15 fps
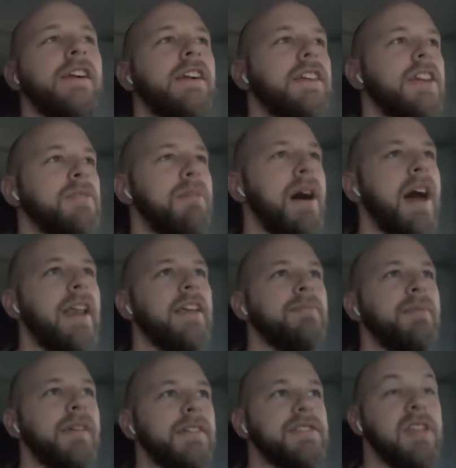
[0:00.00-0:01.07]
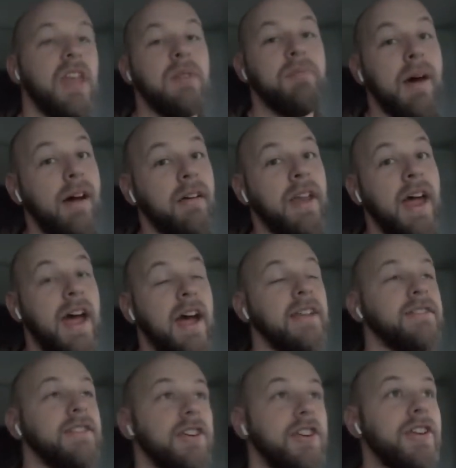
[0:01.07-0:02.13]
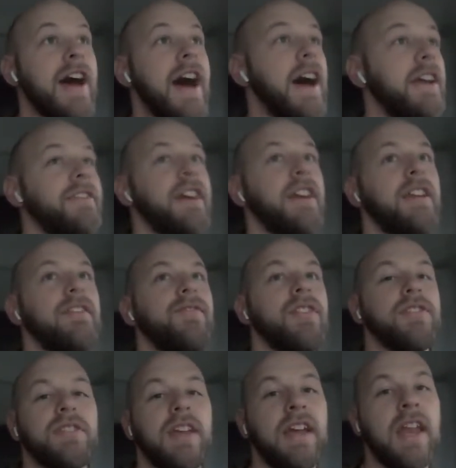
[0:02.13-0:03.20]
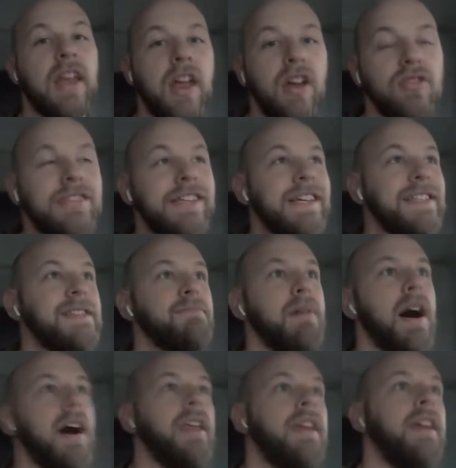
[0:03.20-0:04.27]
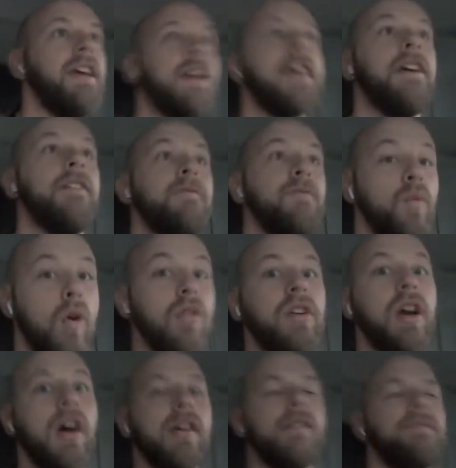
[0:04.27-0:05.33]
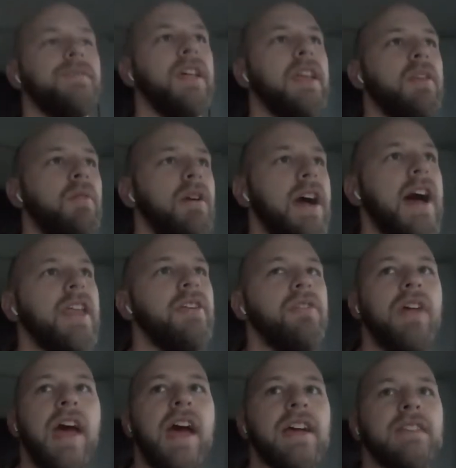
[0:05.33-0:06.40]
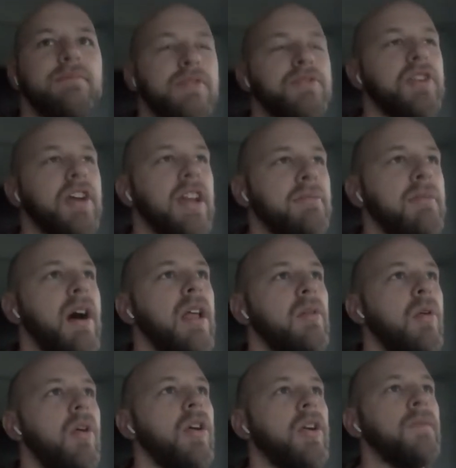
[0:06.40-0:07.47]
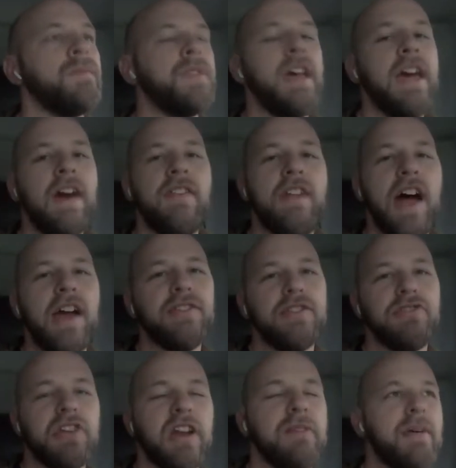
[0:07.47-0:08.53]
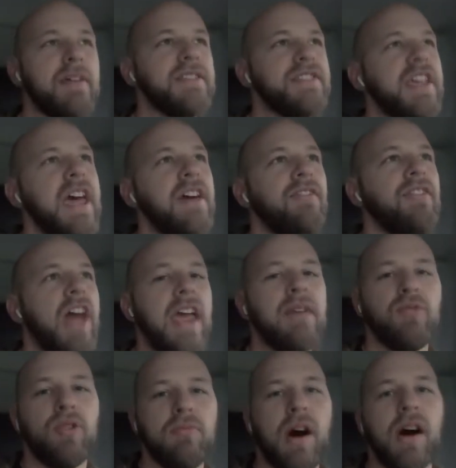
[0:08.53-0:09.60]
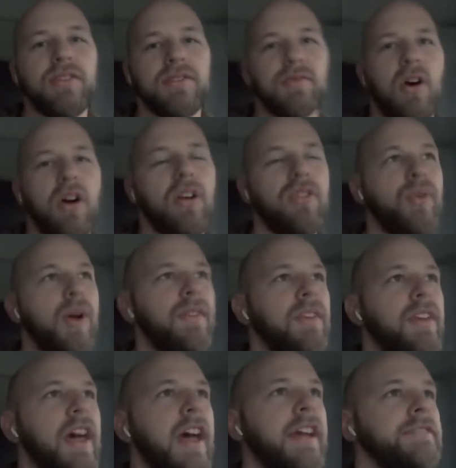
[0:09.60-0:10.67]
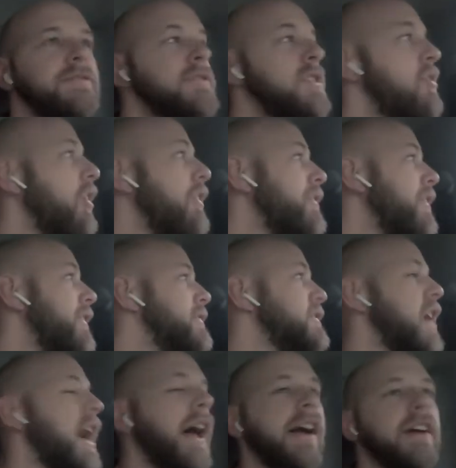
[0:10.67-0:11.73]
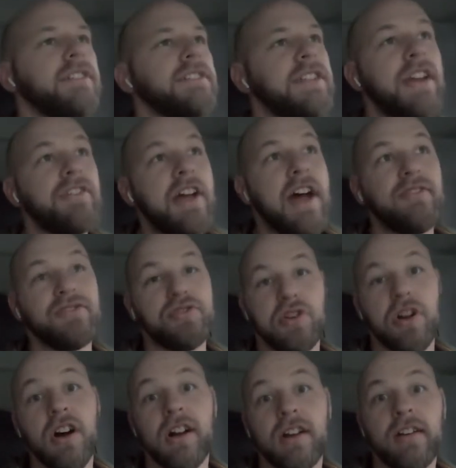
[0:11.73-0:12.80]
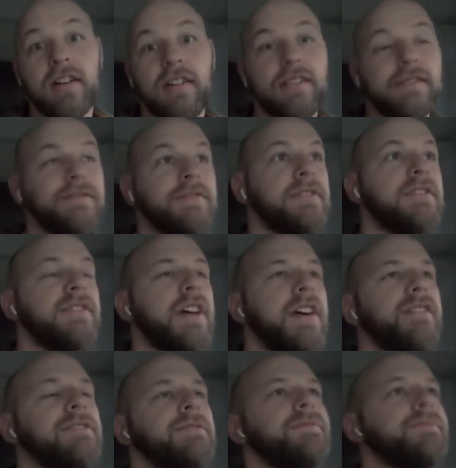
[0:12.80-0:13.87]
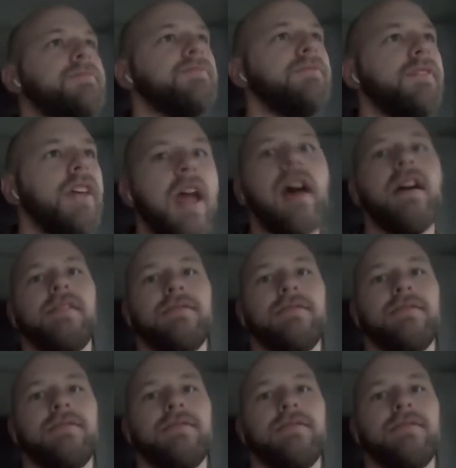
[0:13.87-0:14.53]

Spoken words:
Your body's been asleep all night, so you're dehydrated. First thing you need to do is get your body woke up. And the way I do that is by drinking a bottle of water. And I usually drink about 7 to 8 more bottles of water throughout the day. Because I drive a truck. So, yeah.